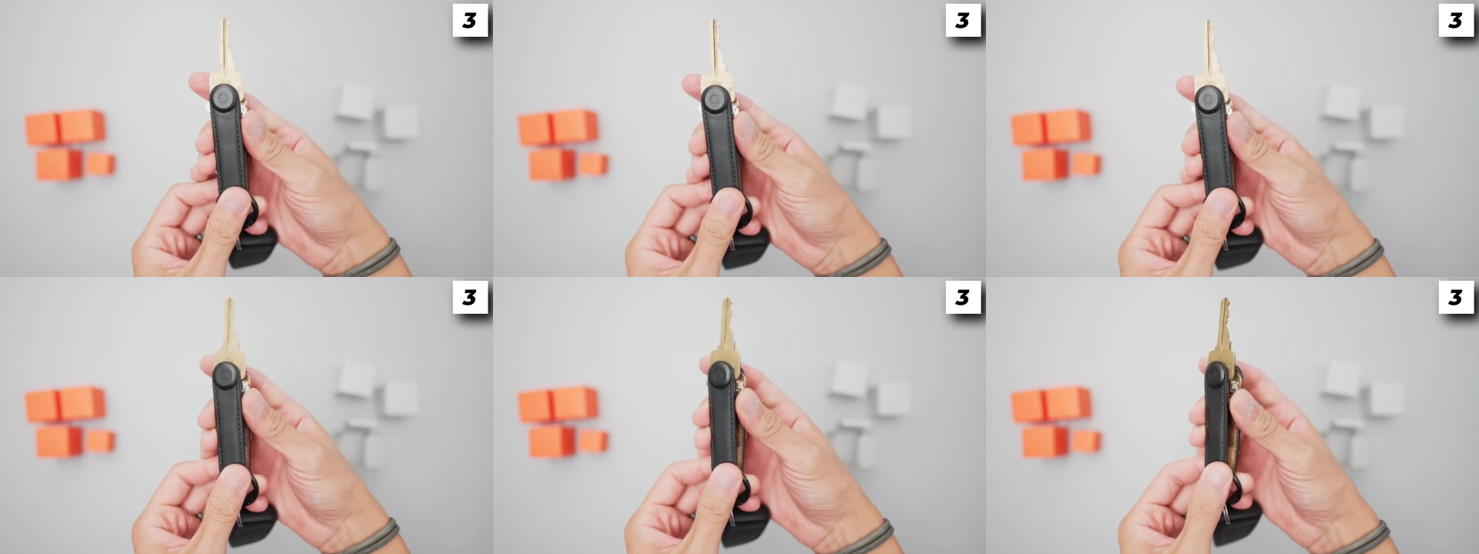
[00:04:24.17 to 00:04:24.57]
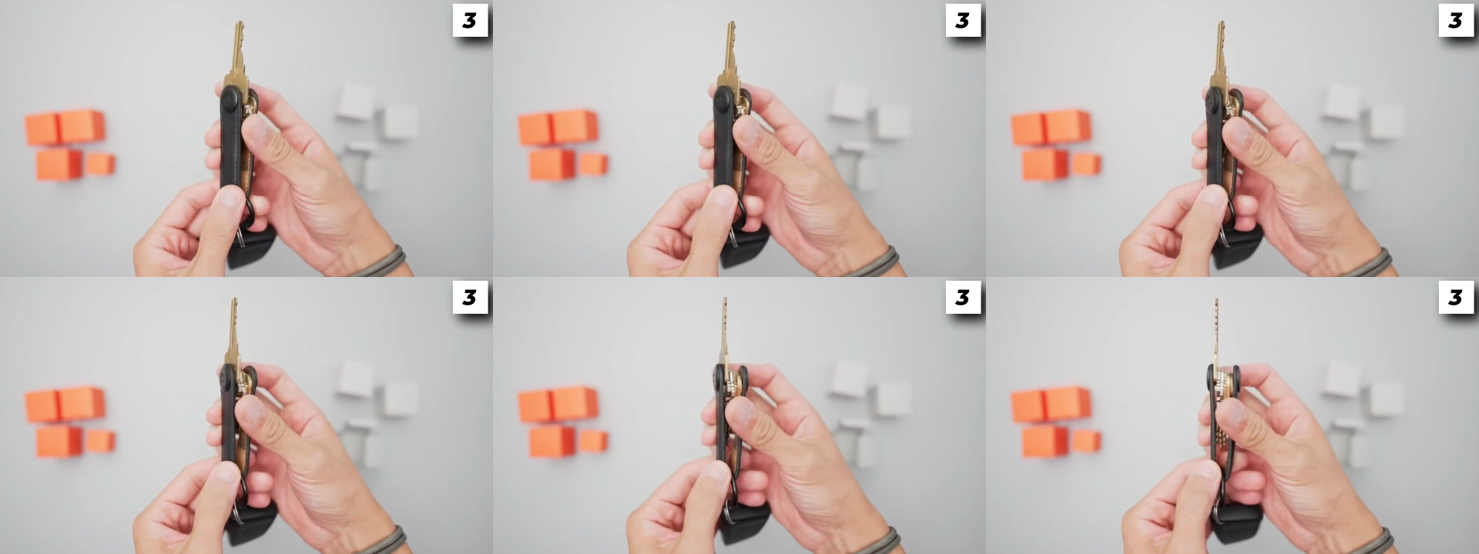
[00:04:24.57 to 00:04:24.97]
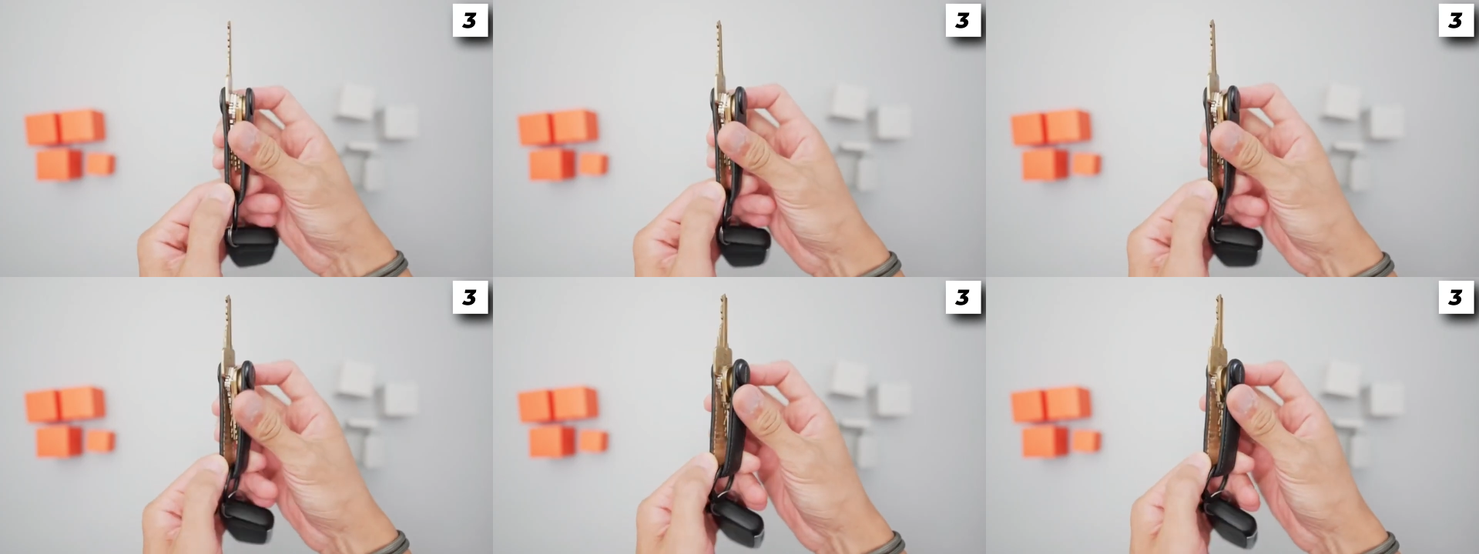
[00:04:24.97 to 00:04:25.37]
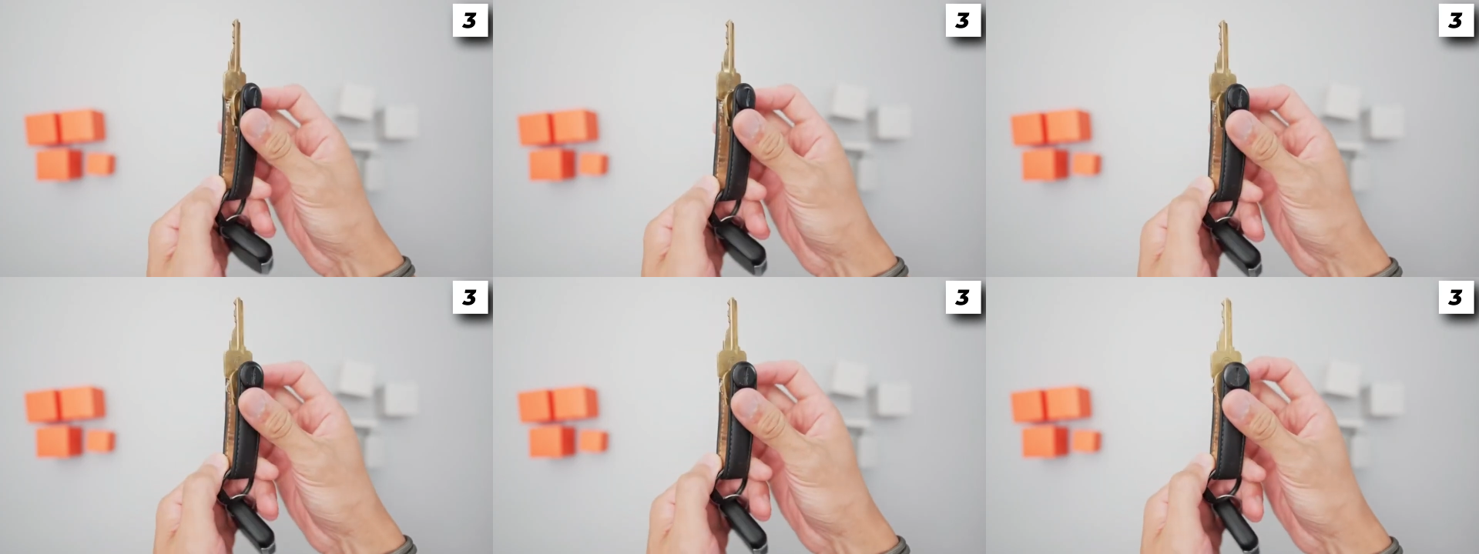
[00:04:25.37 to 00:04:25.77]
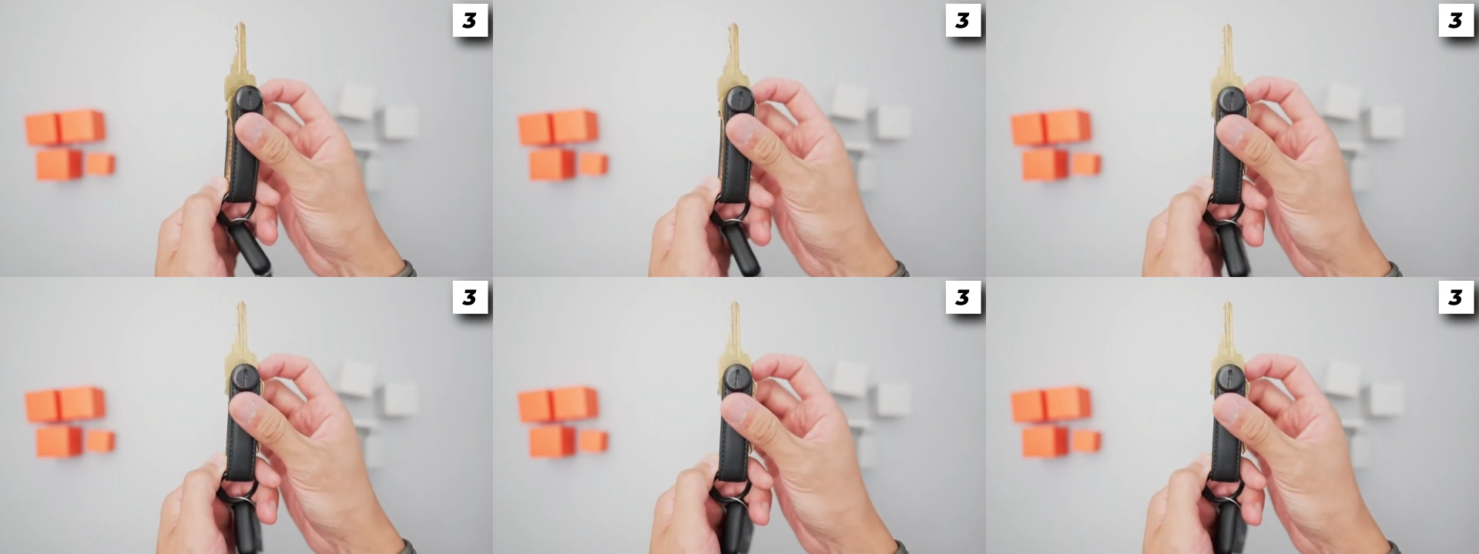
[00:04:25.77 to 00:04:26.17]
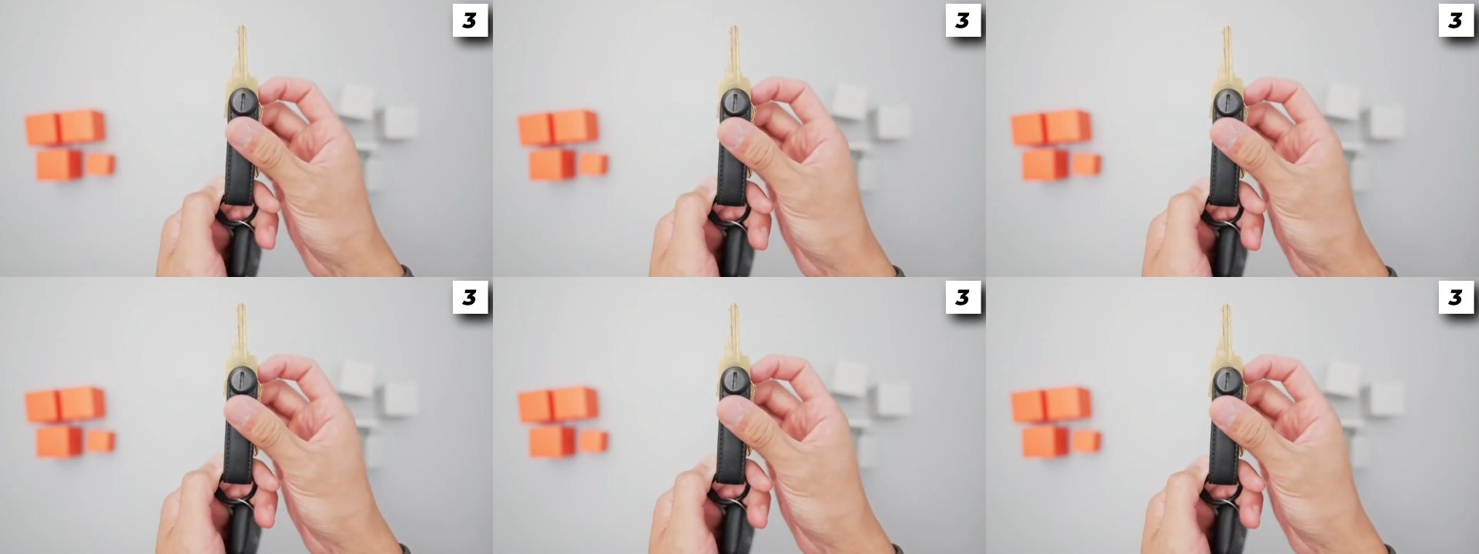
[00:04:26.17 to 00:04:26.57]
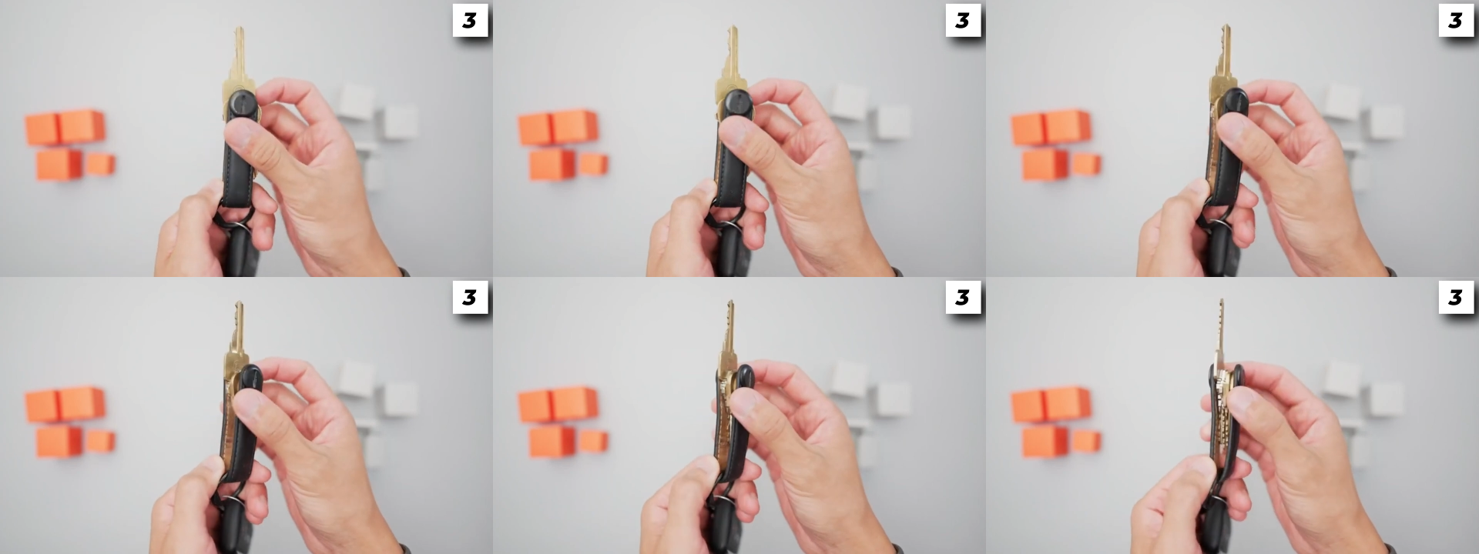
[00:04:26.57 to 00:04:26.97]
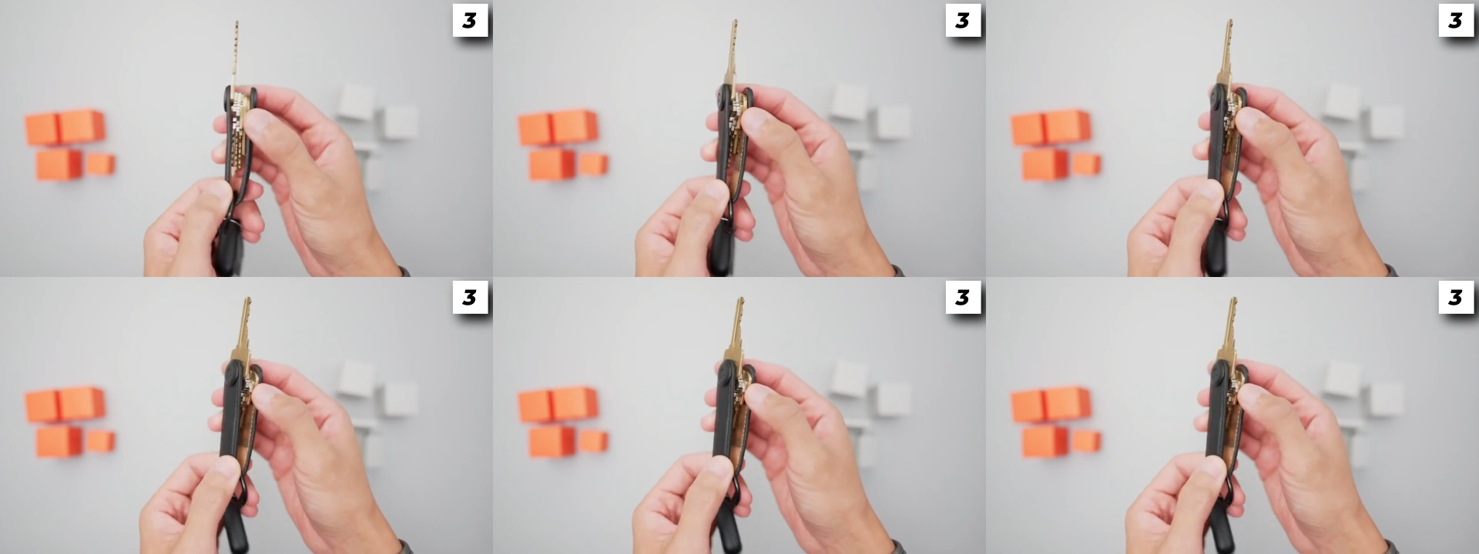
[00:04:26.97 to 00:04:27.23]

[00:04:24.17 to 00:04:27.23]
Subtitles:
No face is visible, so there are no lips to read.